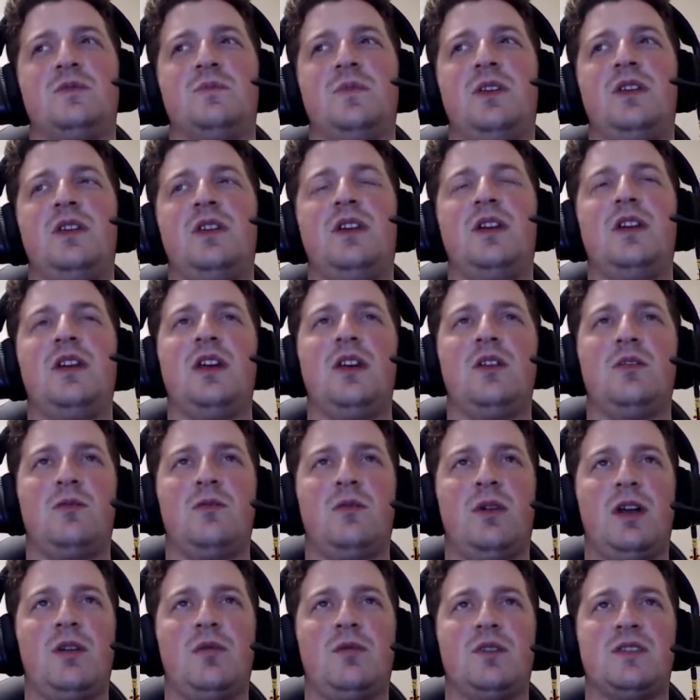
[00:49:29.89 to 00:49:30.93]
but you can get
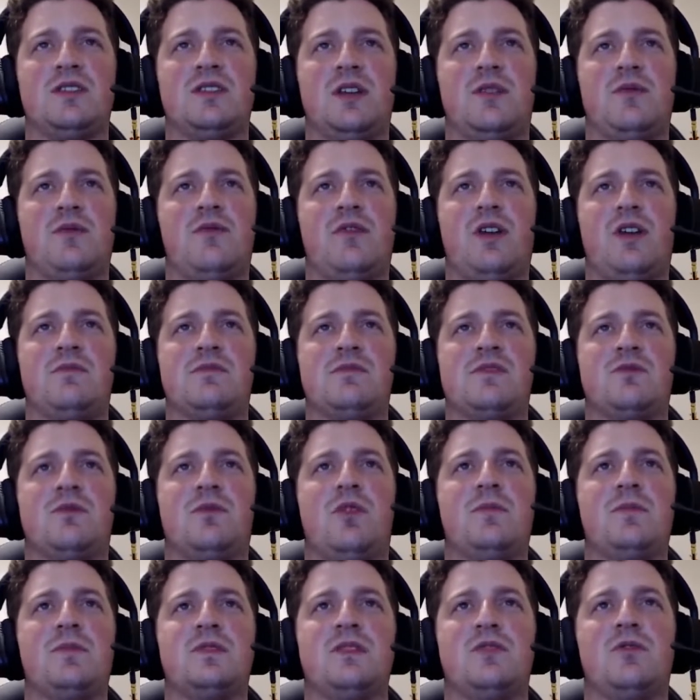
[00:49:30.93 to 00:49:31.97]
away with subframe
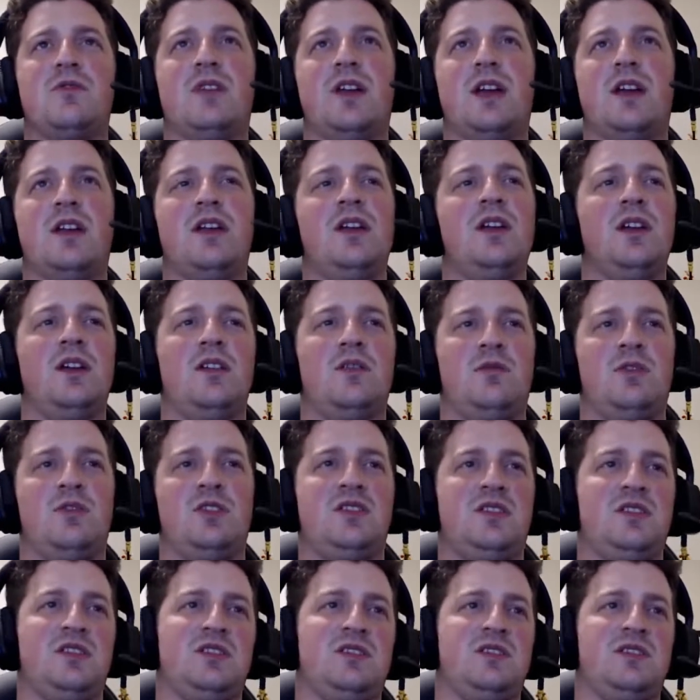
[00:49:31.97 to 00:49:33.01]
swaps and all that,
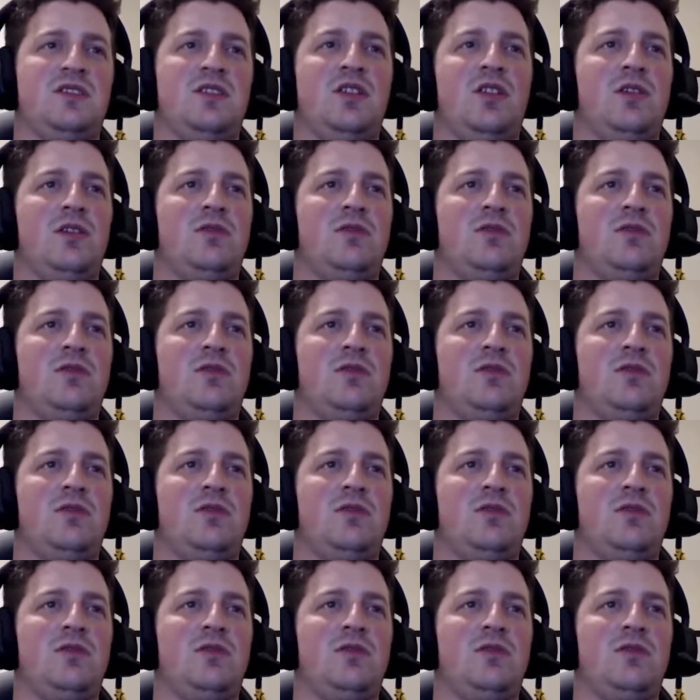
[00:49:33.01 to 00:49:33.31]
which is,